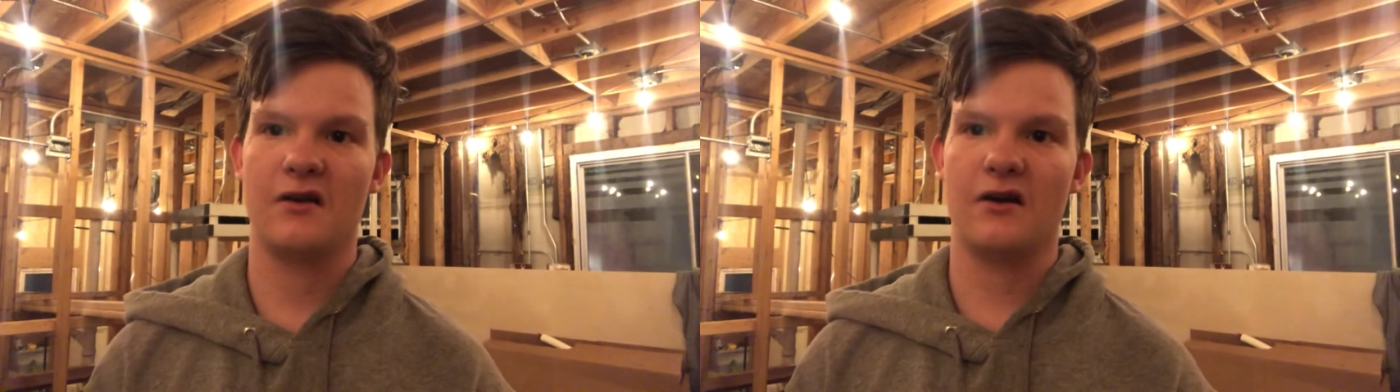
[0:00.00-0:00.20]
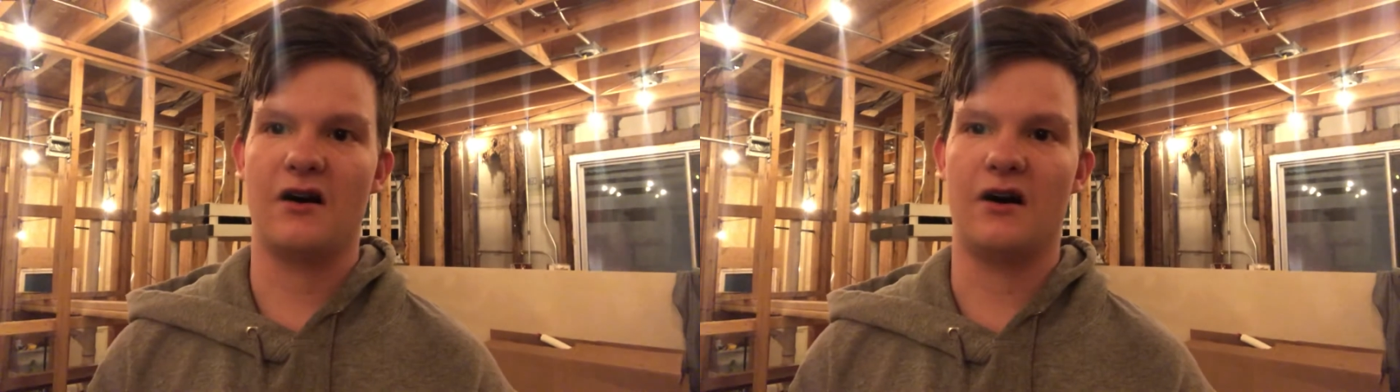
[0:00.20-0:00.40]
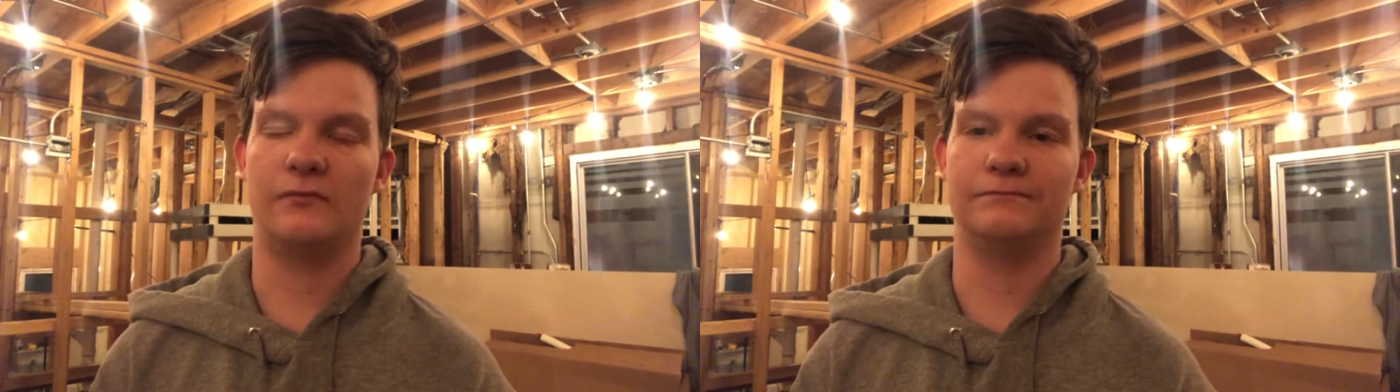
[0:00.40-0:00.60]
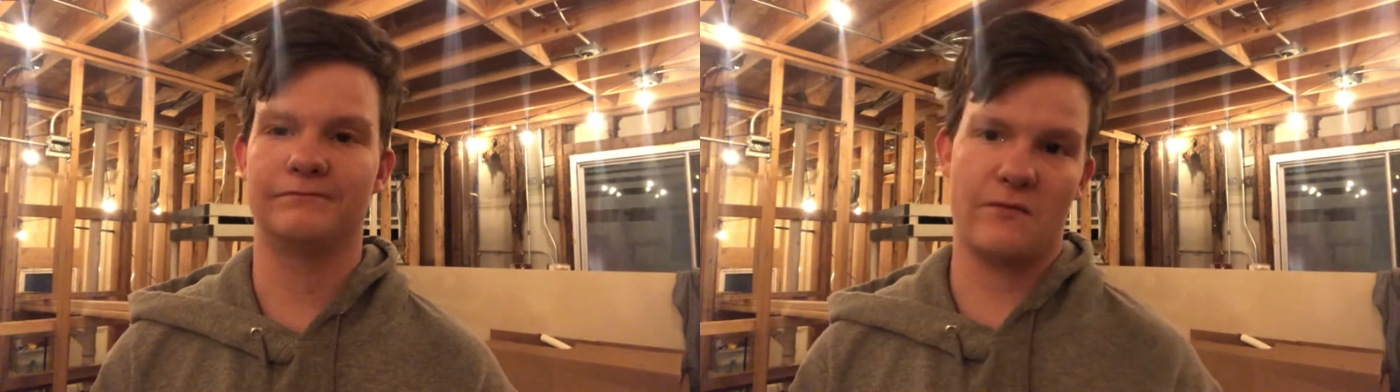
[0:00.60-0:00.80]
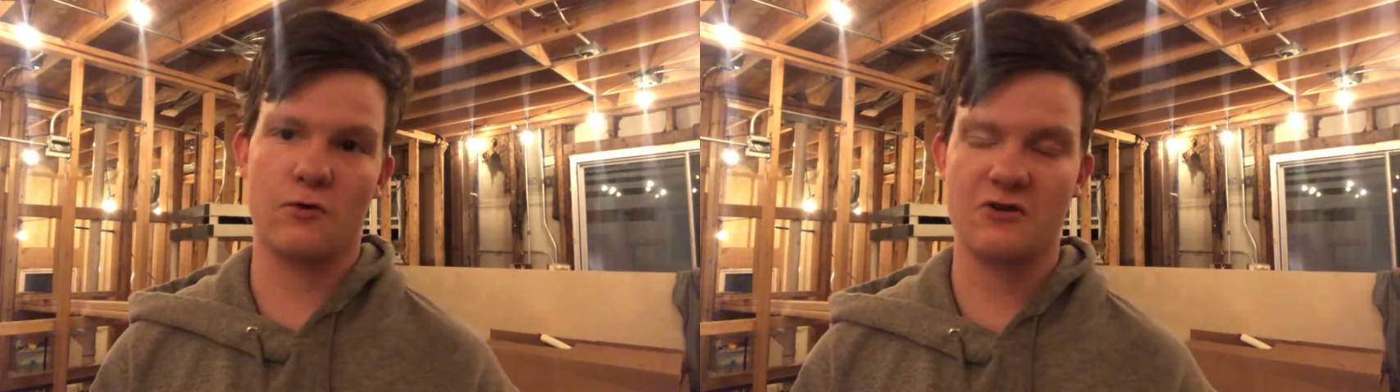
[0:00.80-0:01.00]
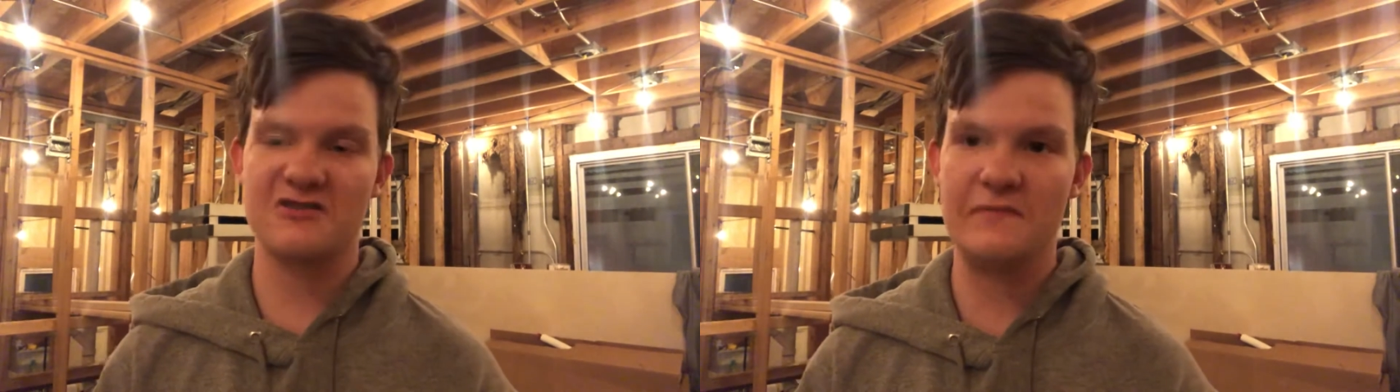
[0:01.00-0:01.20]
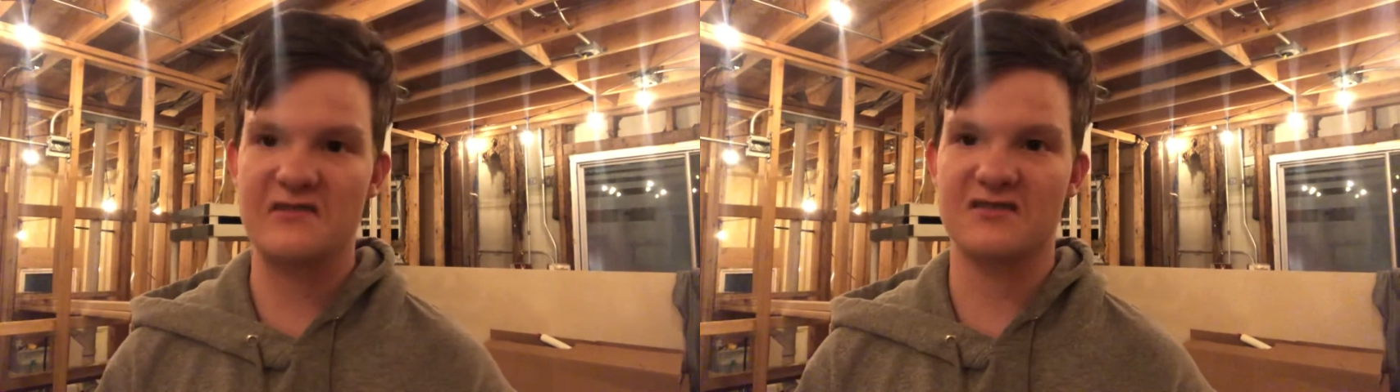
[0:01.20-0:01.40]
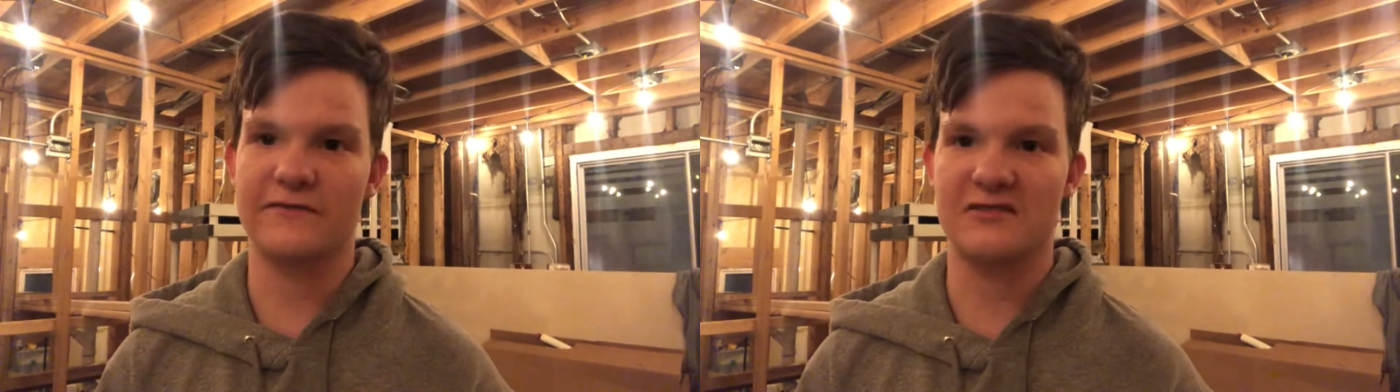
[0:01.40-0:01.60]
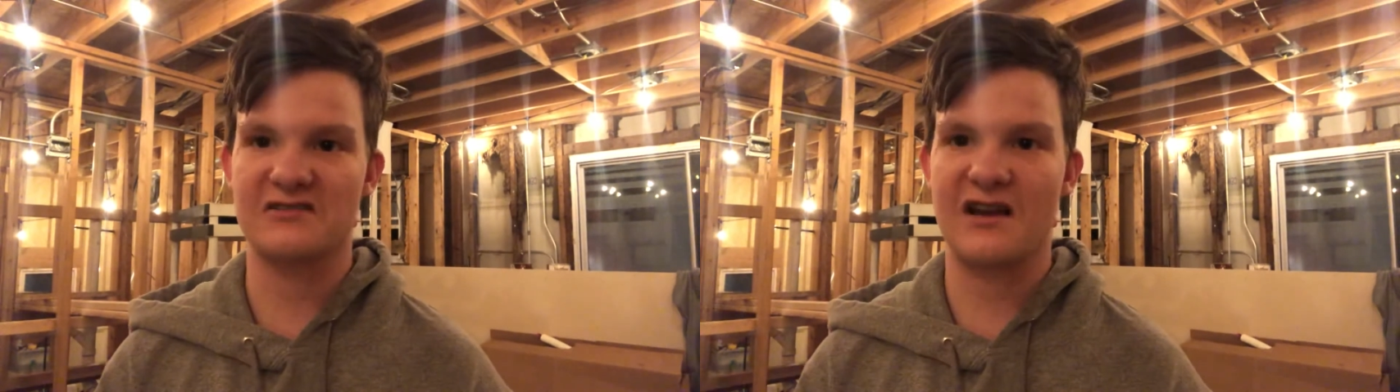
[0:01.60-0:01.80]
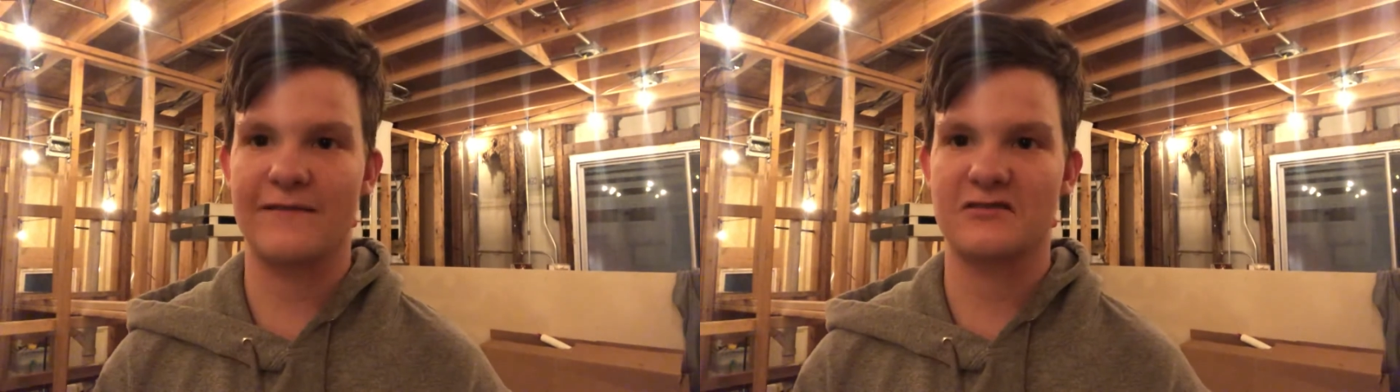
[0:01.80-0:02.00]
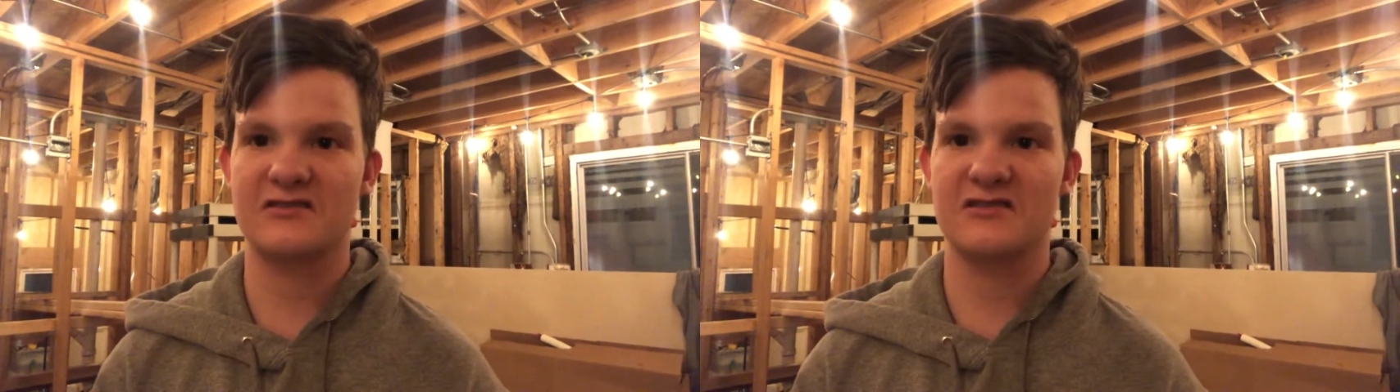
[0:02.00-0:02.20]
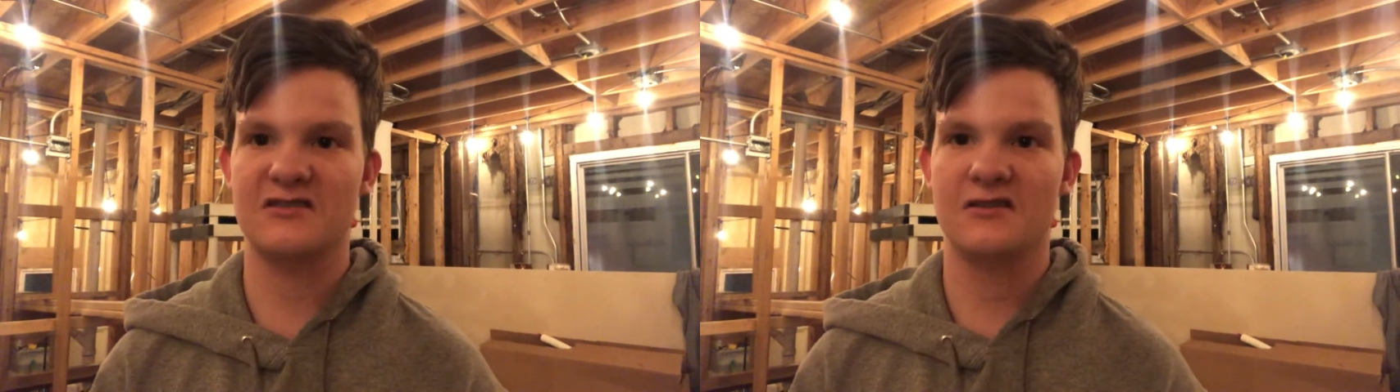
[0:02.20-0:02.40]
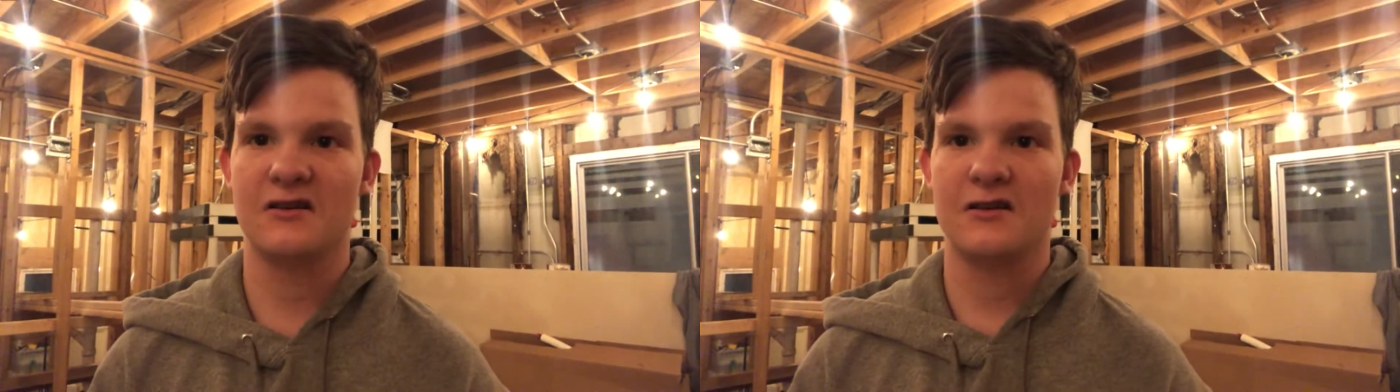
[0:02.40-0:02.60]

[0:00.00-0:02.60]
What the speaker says: the more expensive it is, obviously.